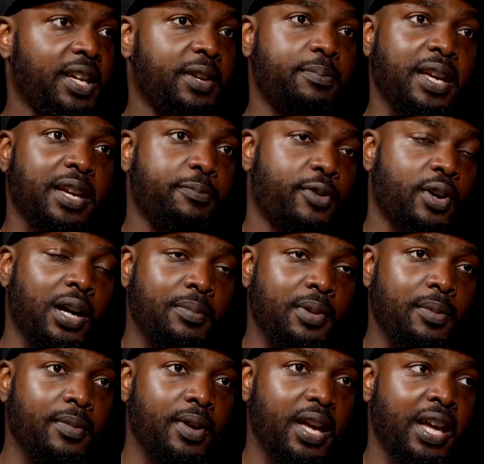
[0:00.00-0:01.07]
big big
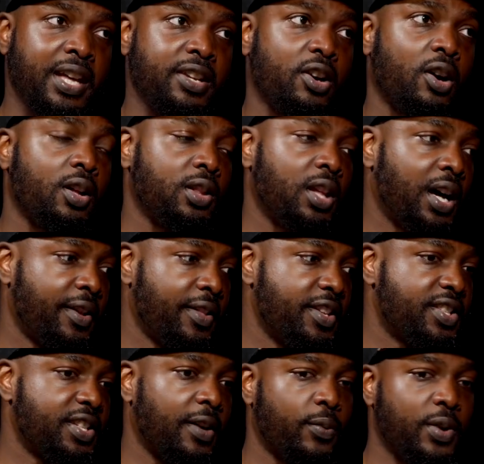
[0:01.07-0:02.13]
problem, and a lot of
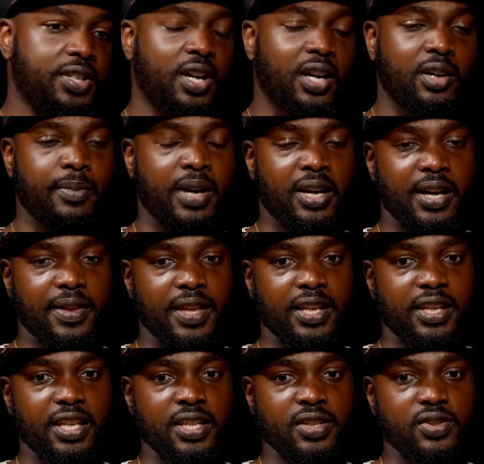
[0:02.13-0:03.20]
the stuff we talk about, I
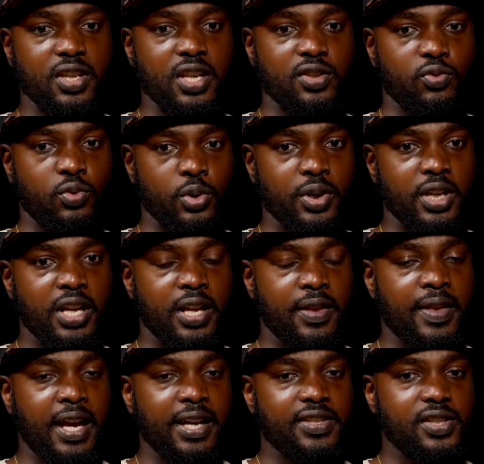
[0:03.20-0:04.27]
think, is is rooted
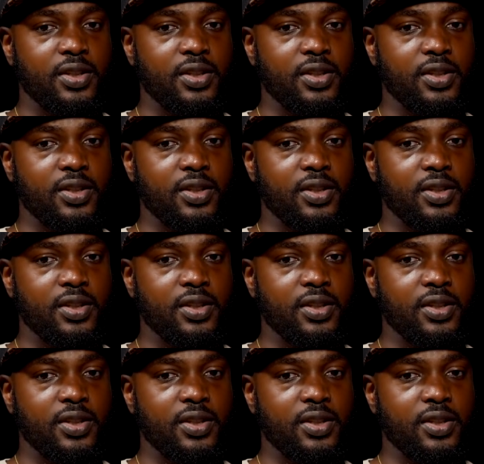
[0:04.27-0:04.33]
in that.